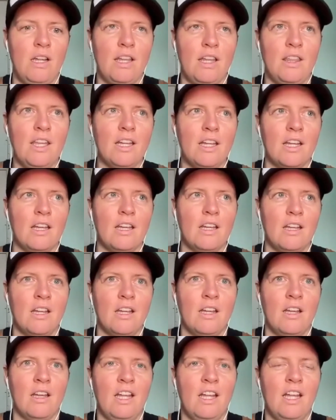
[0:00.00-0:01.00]
I think
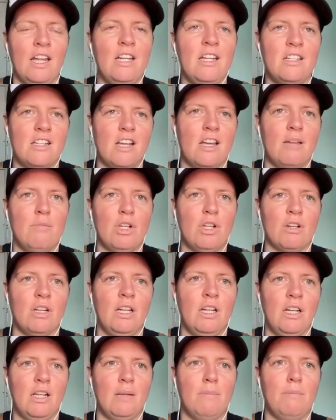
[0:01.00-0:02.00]
anytime you're
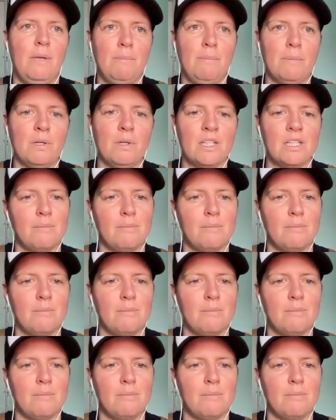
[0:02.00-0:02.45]
getting people,